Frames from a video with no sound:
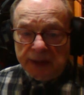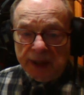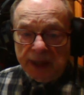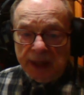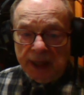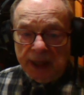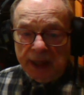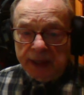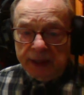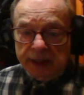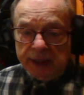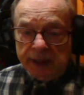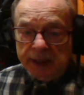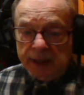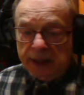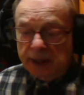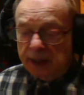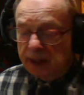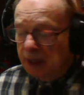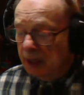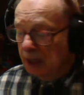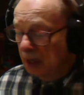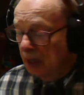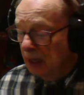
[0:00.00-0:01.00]
and
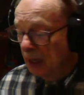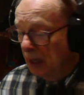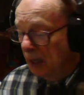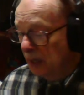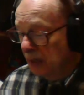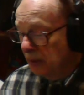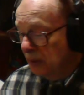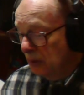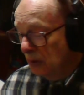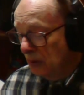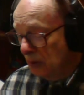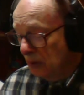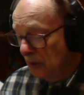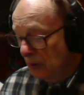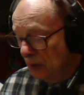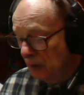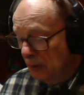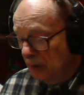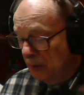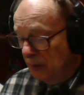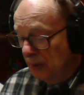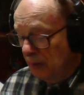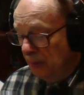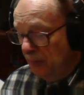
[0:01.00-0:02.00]
on
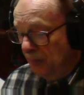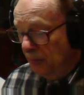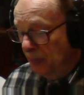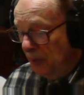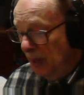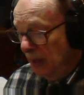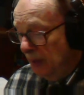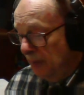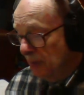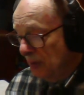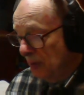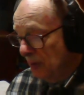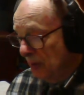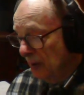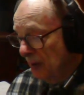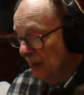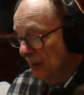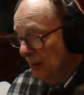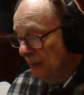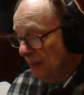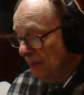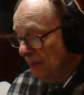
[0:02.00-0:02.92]
your paper,